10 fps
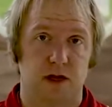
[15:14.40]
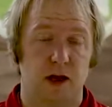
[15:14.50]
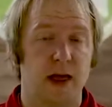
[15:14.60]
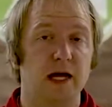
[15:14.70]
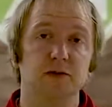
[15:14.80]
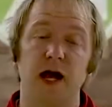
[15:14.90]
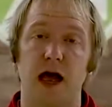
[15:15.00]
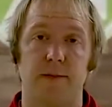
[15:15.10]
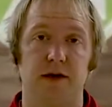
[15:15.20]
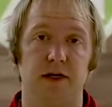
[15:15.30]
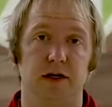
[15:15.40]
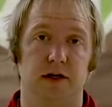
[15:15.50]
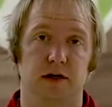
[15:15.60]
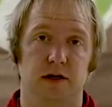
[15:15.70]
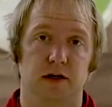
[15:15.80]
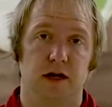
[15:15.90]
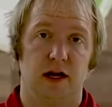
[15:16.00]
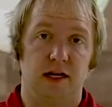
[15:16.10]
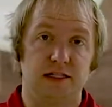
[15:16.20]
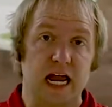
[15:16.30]
And that's what happened here.
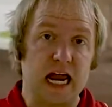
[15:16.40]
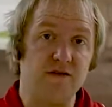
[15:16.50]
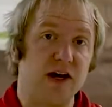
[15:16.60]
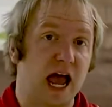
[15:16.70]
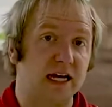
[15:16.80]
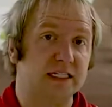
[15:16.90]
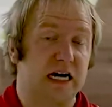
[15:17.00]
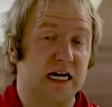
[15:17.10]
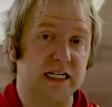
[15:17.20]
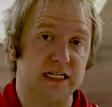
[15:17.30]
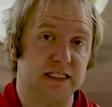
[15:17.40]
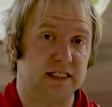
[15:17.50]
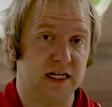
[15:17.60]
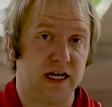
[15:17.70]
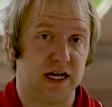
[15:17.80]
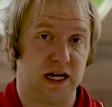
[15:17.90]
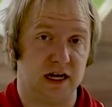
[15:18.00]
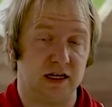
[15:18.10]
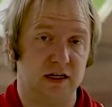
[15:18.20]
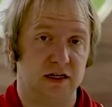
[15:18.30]
David had done the
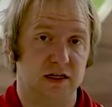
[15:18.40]
sin,